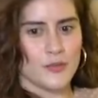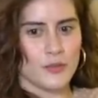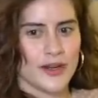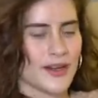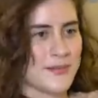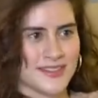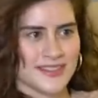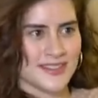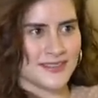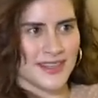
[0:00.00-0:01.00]
when it comes
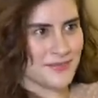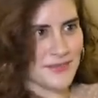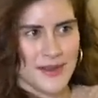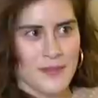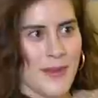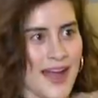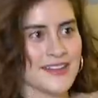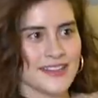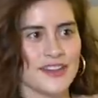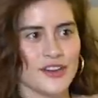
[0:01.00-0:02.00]
to like
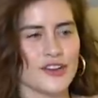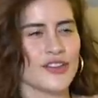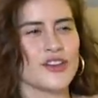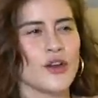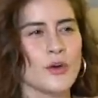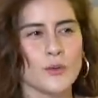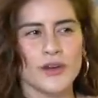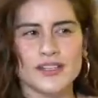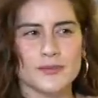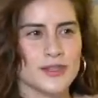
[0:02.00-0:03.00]
impacting the earth, and no one
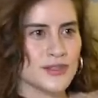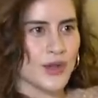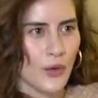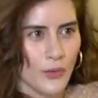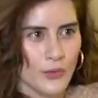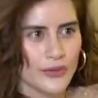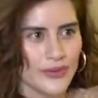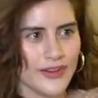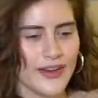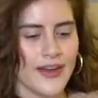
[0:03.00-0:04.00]
wanted to be told.